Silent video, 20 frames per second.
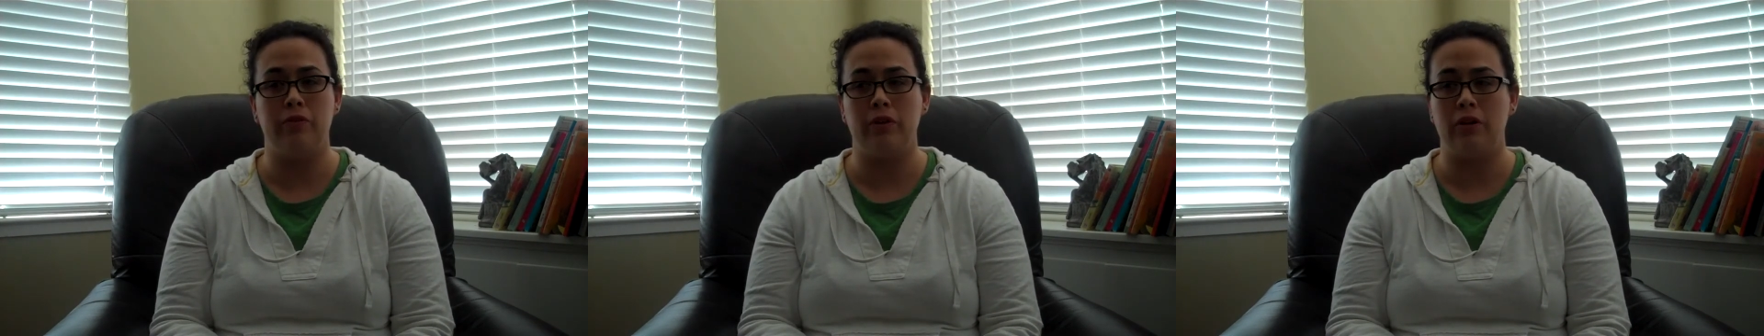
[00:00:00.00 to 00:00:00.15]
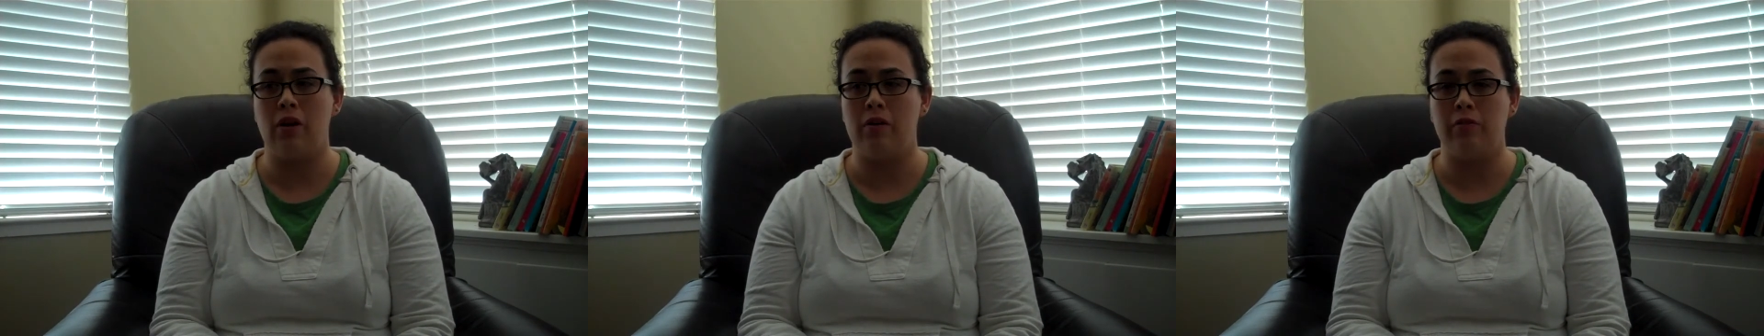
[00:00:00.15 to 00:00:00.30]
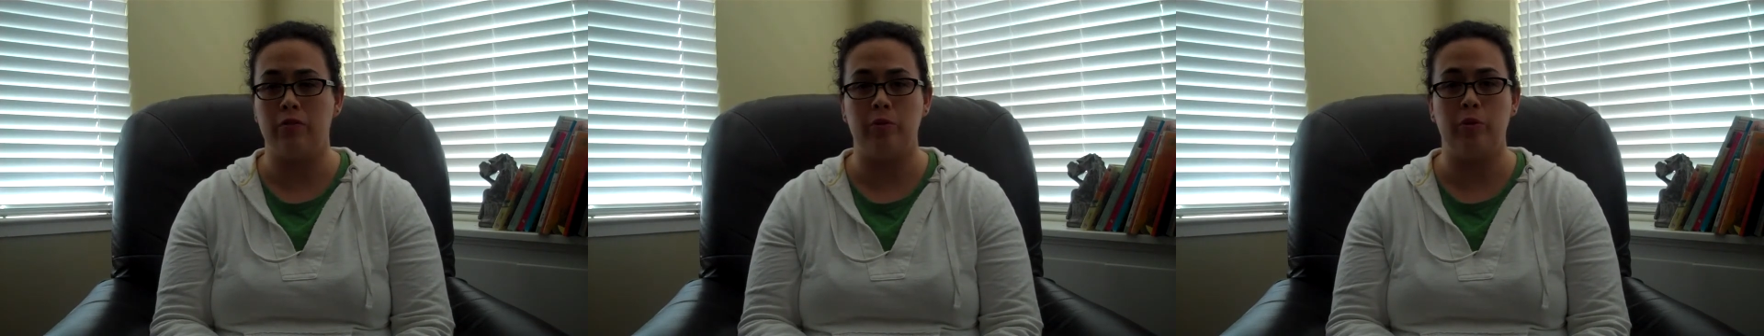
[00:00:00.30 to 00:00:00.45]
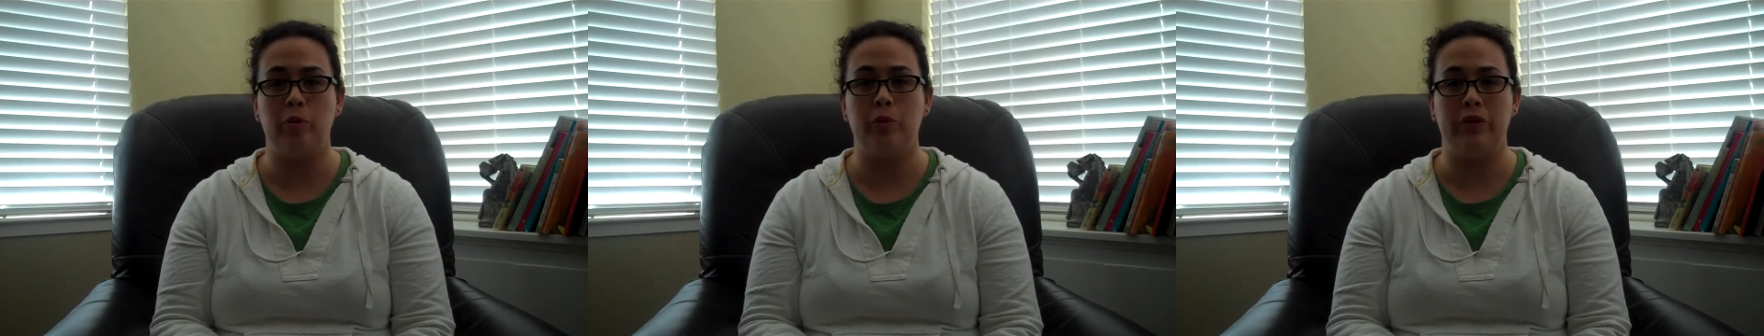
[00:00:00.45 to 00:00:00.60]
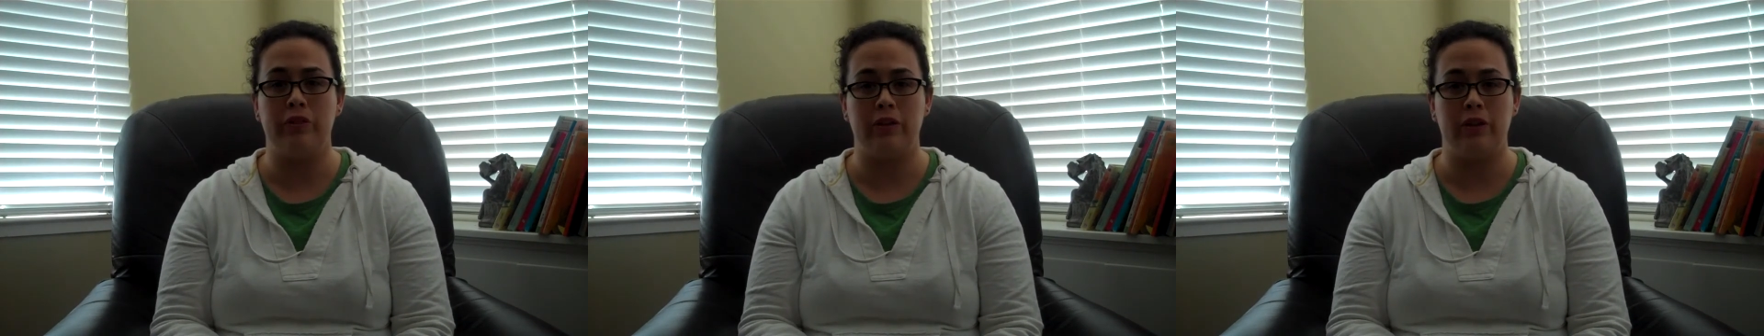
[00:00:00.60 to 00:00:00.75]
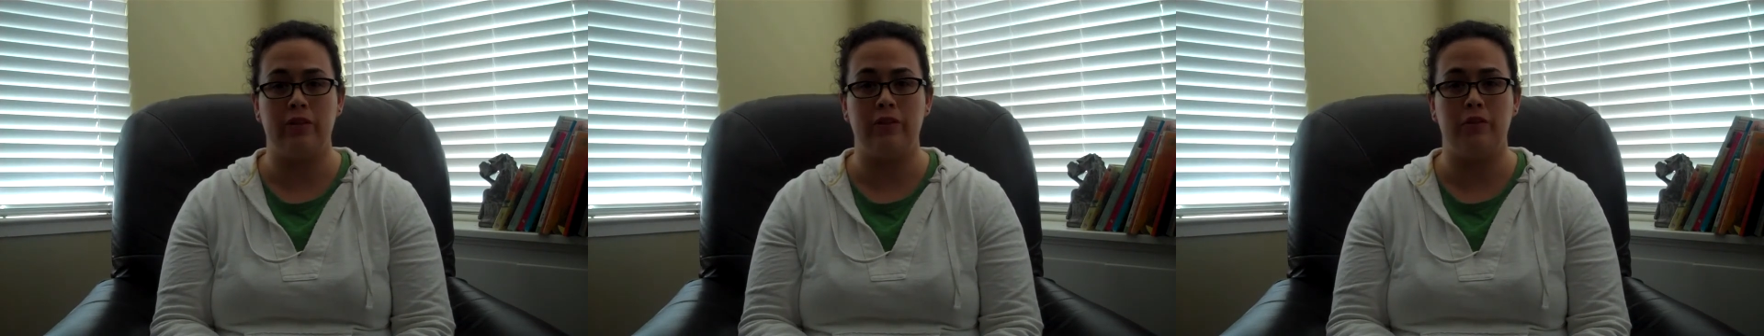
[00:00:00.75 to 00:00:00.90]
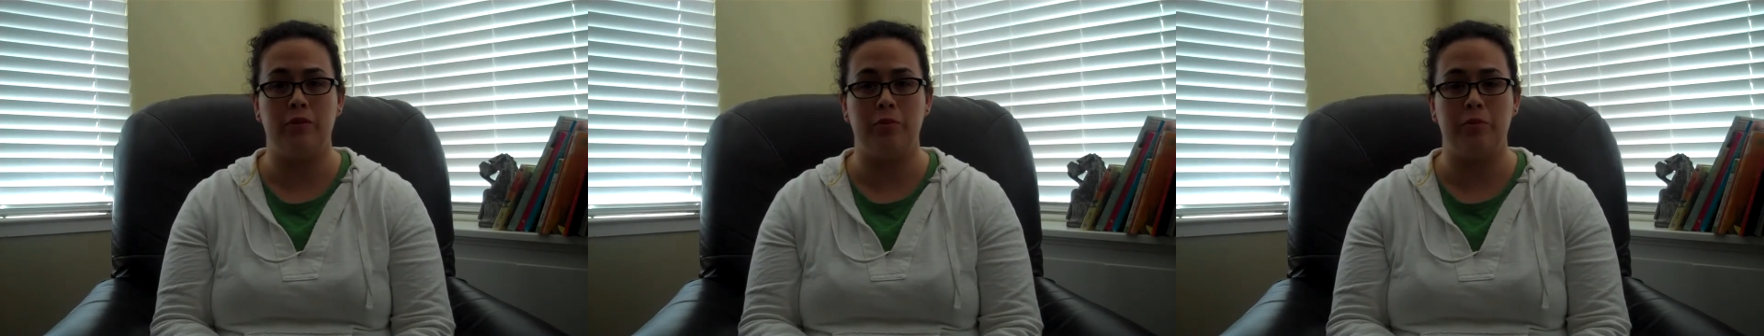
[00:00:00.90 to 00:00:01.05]
and comfortable with
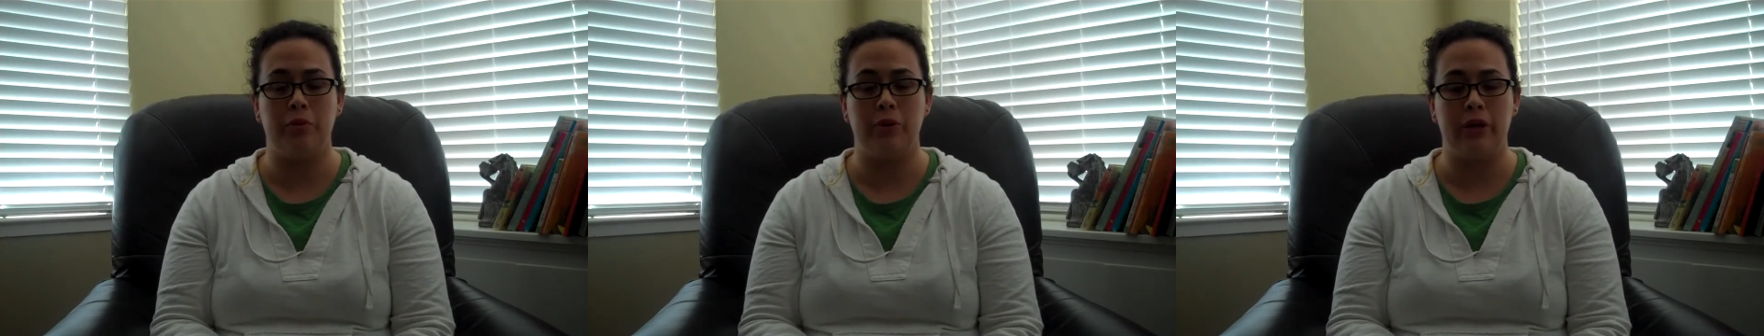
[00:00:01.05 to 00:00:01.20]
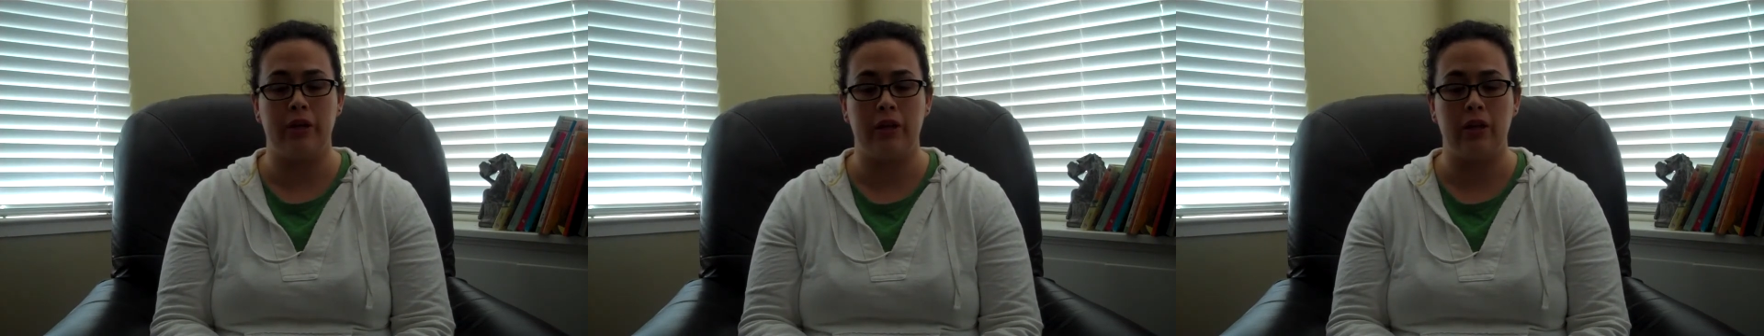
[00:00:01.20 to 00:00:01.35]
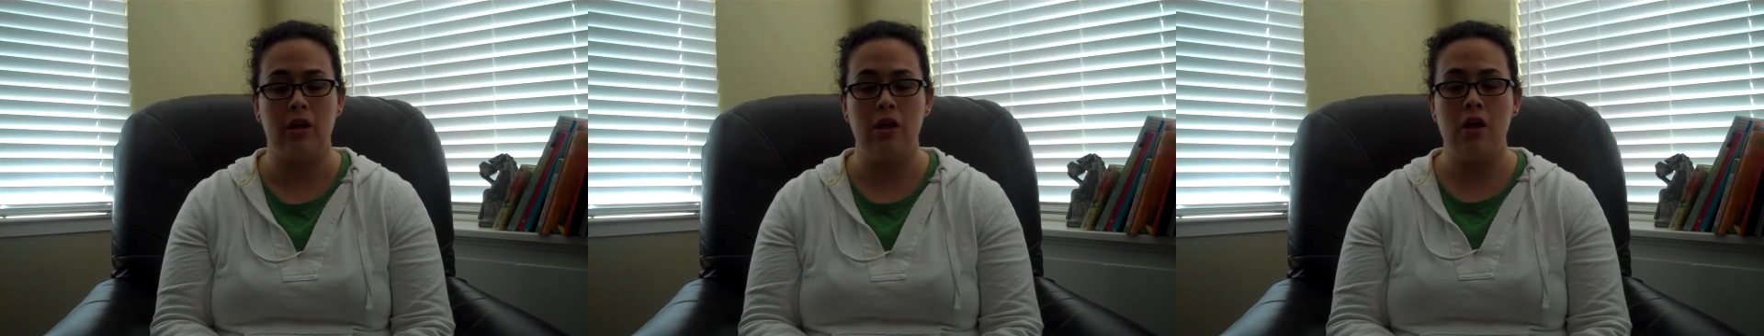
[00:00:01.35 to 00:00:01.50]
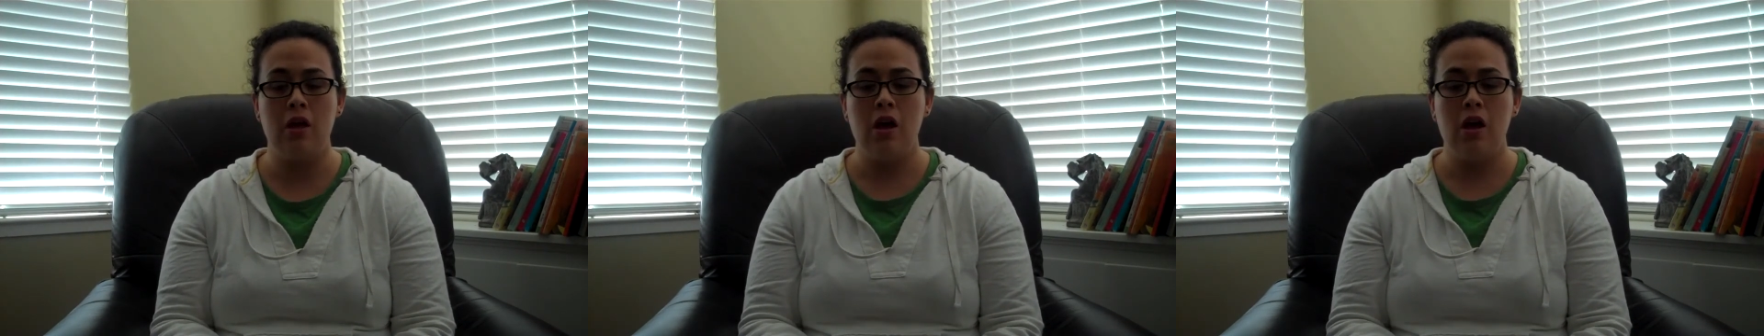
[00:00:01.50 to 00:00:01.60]
it at this point.